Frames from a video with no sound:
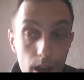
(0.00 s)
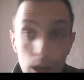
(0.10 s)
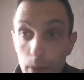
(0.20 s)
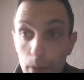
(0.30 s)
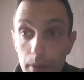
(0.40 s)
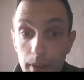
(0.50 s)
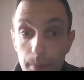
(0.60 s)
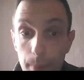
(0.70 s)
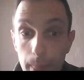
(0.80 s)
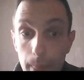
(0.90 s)

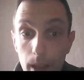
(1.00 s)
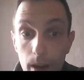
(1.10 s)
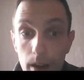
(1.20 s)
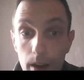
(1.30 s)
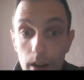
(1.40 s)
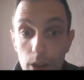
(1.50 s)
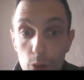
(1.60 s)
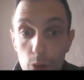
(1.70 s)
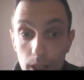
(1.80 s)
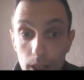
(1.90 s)
However,
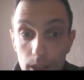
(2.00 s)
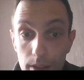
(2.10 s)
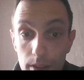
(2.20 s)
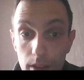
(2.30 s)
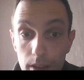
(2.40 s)
to date,